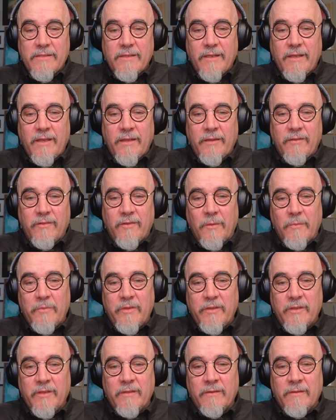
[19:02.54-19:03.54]
as
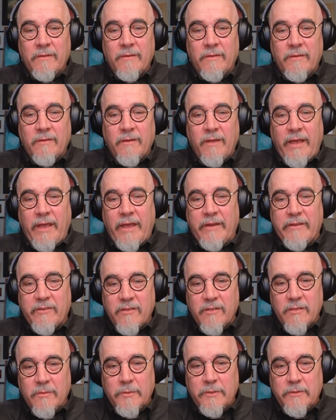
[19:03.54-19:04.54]
something that's
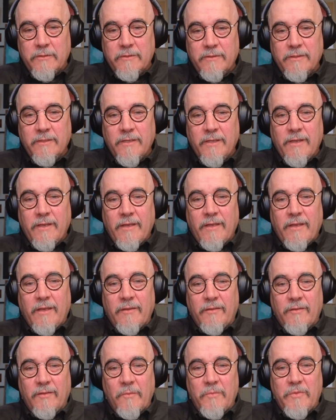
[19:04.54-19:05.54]
actionable,
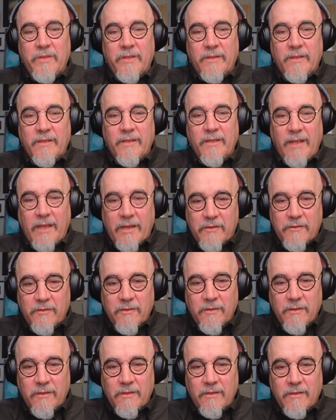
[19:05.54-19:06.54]
as something that can
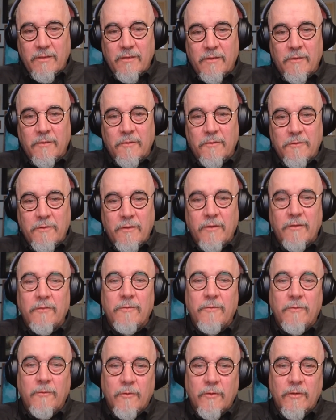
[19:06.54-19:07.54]
actually
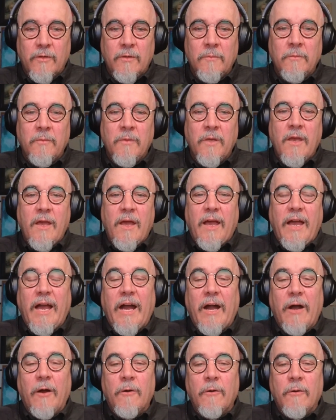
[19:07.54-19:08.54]
transform
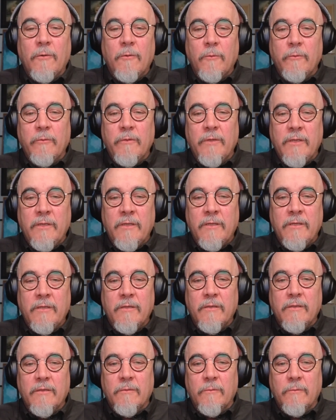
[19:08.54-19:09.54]
how
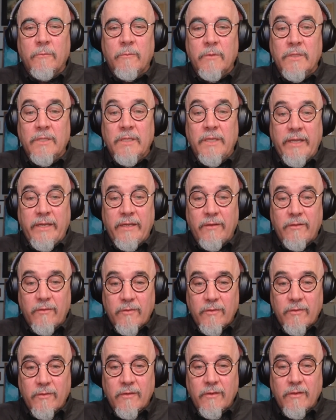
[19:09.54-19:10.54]
we relate
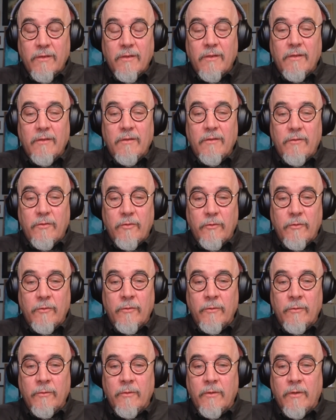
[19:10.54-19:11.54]

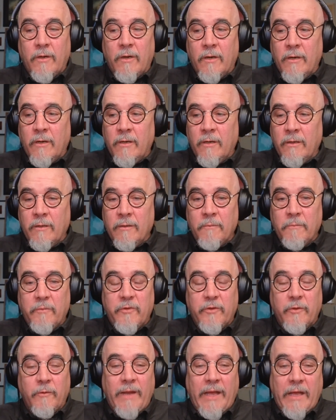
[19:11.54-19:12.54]
to our
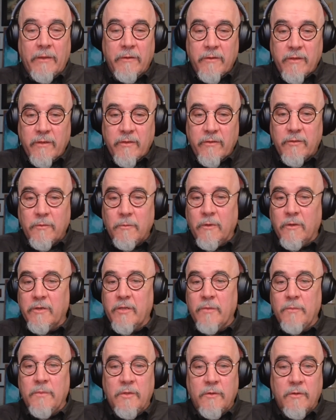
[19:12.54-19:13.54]
surroundings, to our
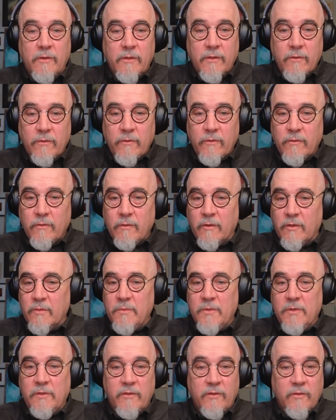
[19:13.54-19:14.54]
communities
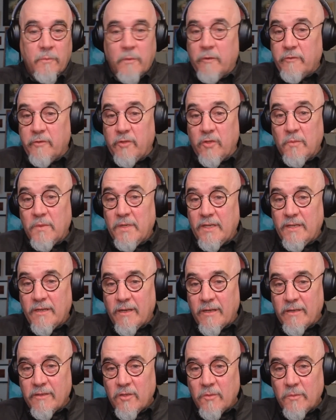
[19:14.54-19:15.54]
both human and
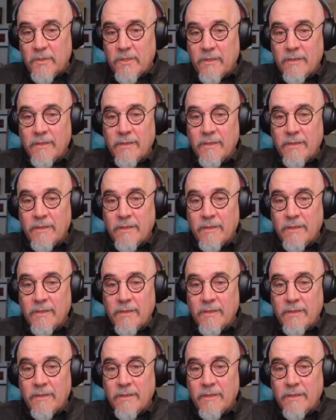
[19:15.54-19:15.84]
non-human,